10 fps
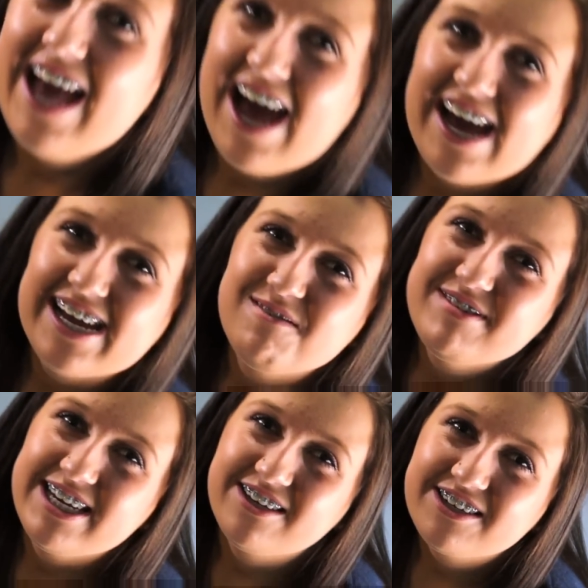Hi, I'm
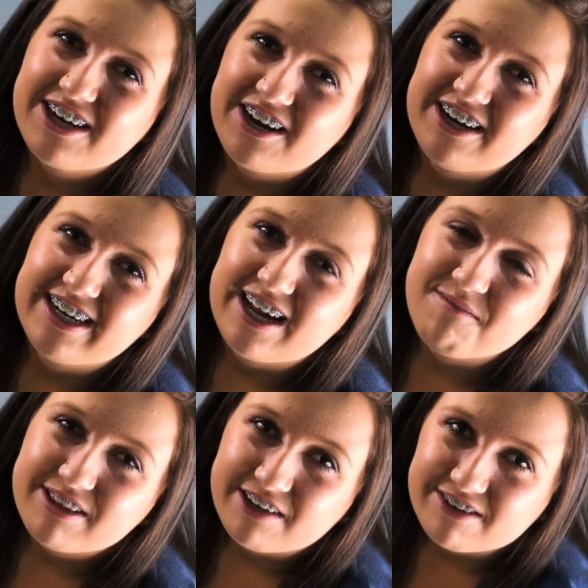Taylor Curran, and
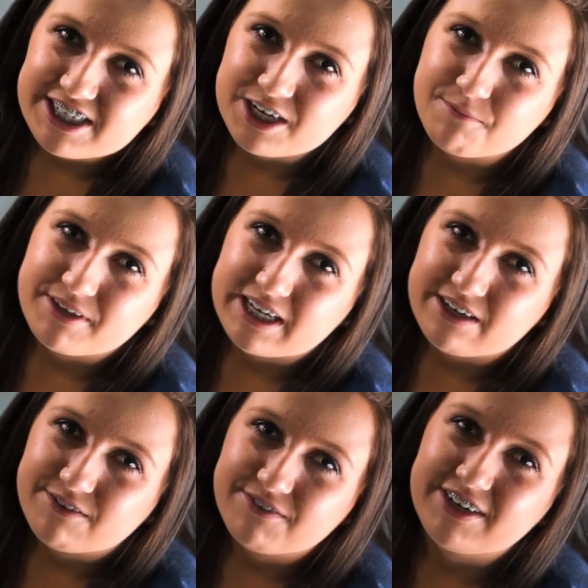I'm the liver
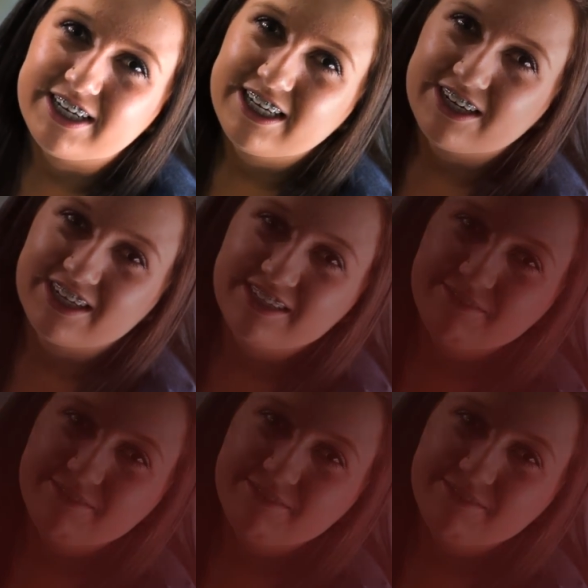champion for fundraiser.